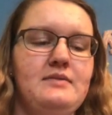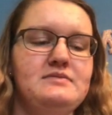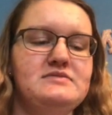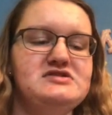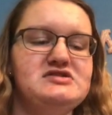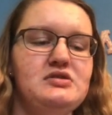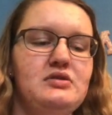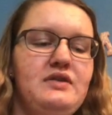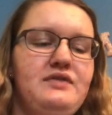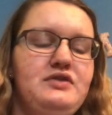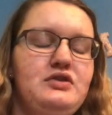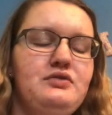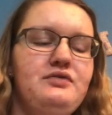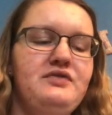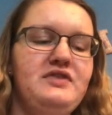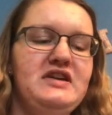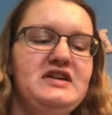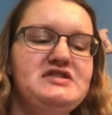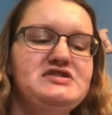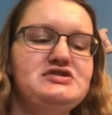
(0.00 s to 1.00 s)
So if you
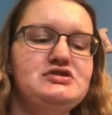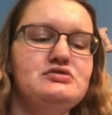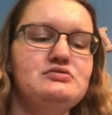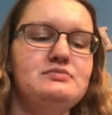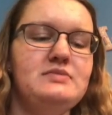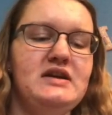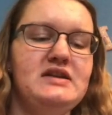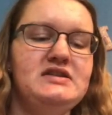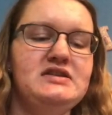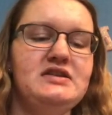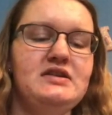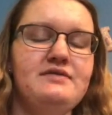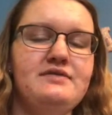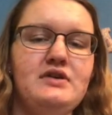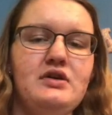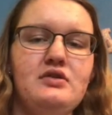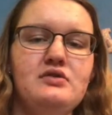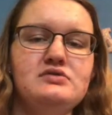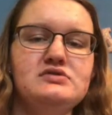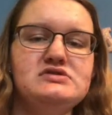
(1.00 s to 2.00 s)
feed too many of
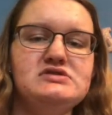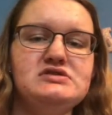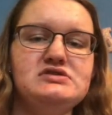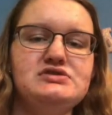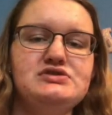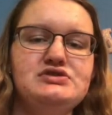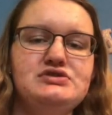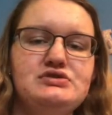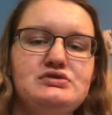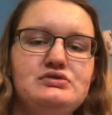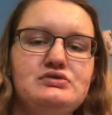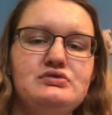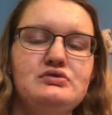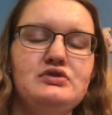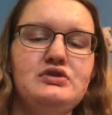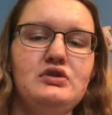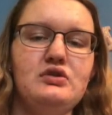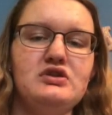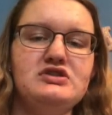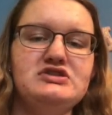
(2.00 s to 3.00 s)
those to
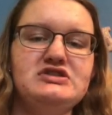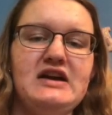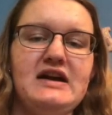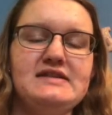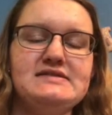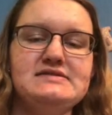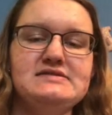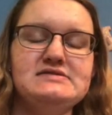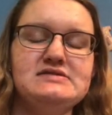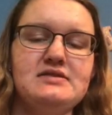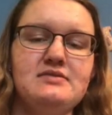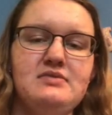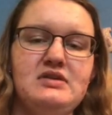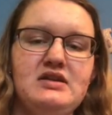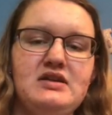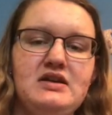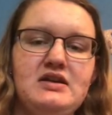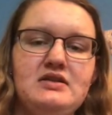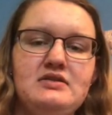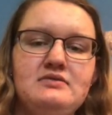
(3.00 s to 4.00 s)
your Jackson's
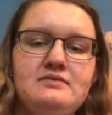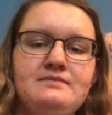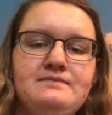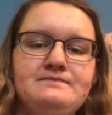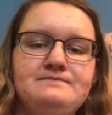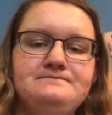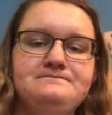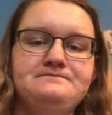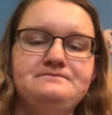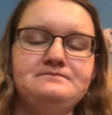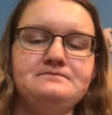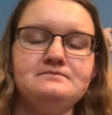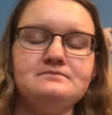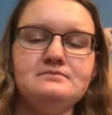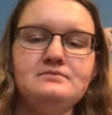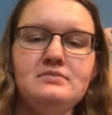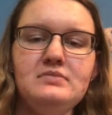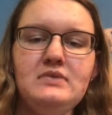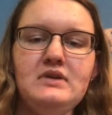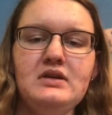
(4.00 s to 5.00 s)
chameleon,
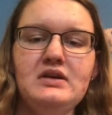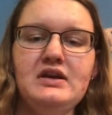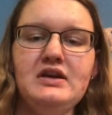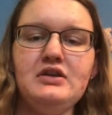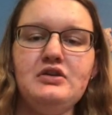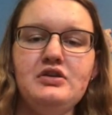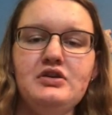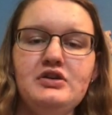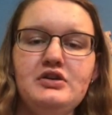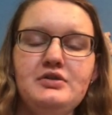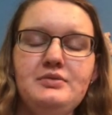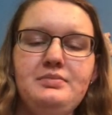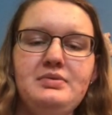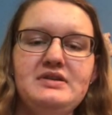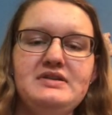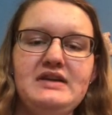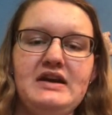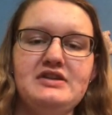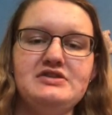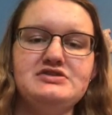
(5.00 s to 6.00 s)
it could
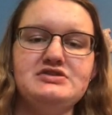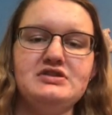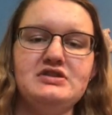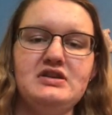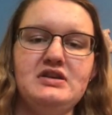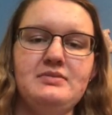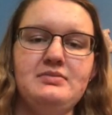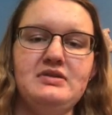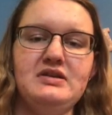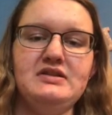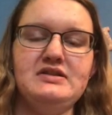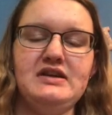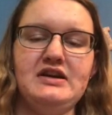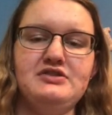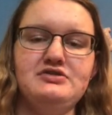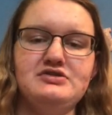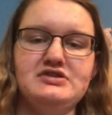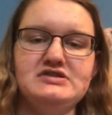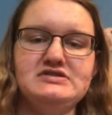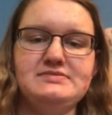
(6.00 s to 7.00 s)
potentially be
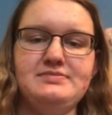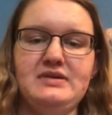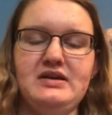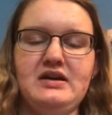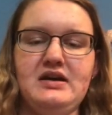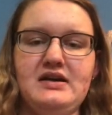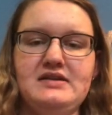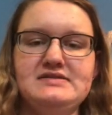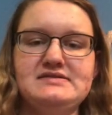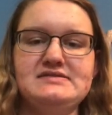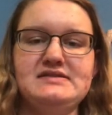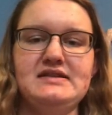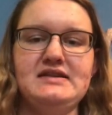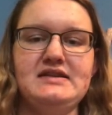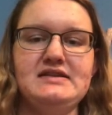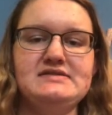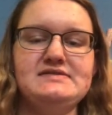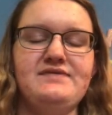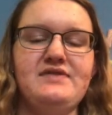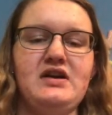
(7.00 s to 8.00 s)
dangerous because it
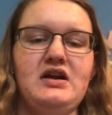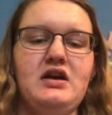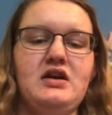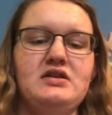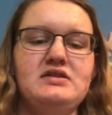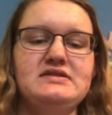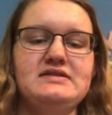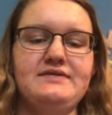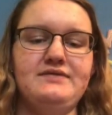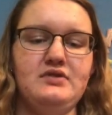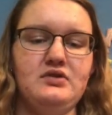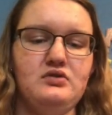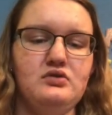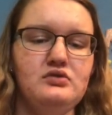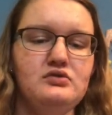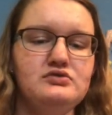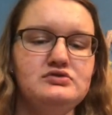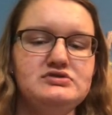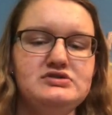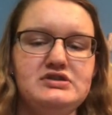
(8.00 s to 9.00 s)
is very
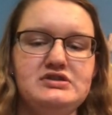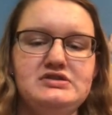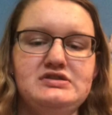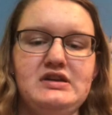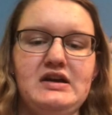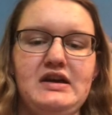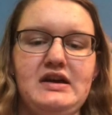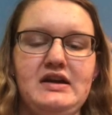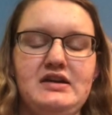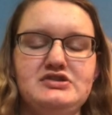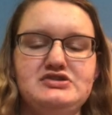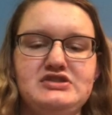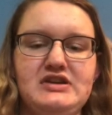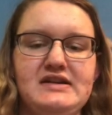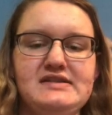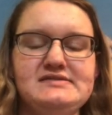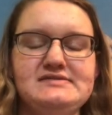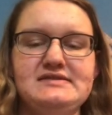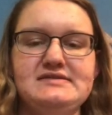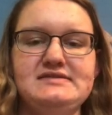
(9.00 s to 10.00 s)
difficult to
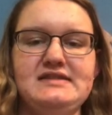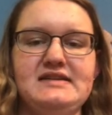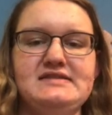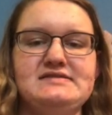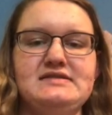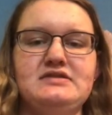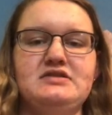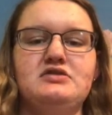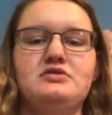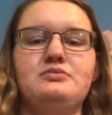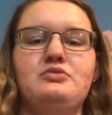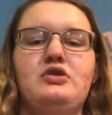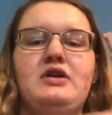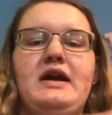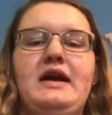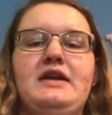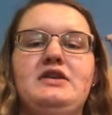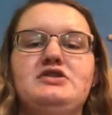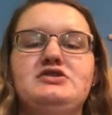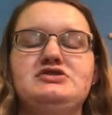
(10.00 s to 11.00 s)
digest. It takes a little more
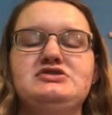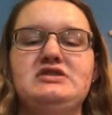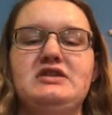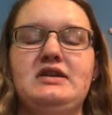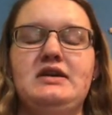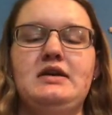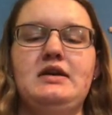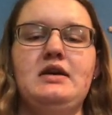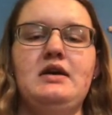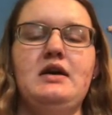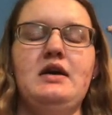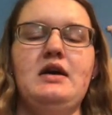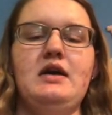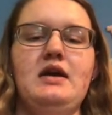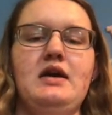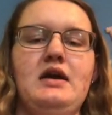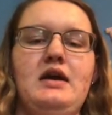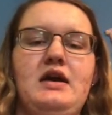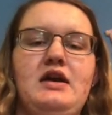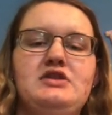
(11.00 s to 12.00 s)
energy
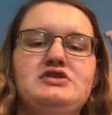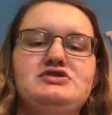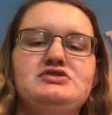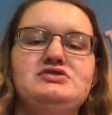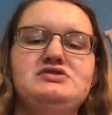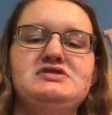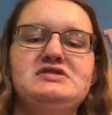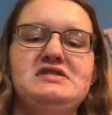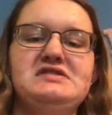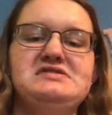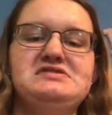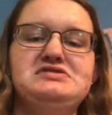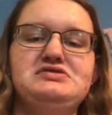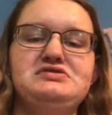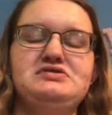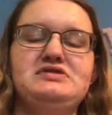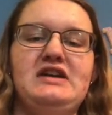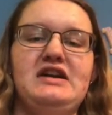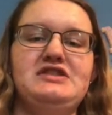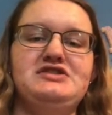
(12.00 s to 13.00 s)
and juices to
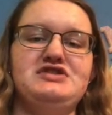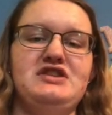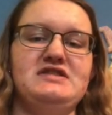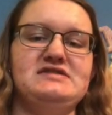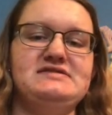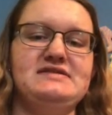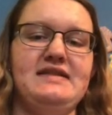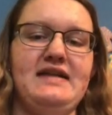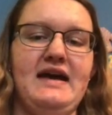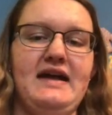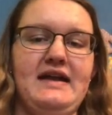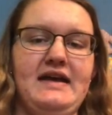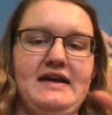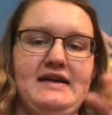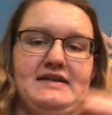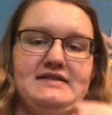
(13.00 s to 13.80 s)
digest that